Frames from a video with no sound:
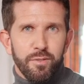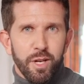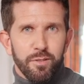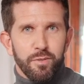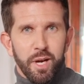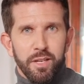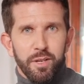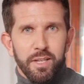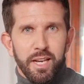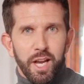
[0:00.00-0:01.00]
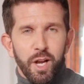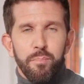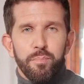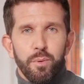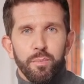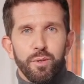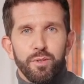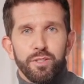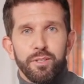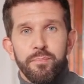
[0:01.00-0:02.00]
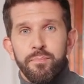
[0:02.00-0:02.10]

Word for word: fluff rather than a helpful boost.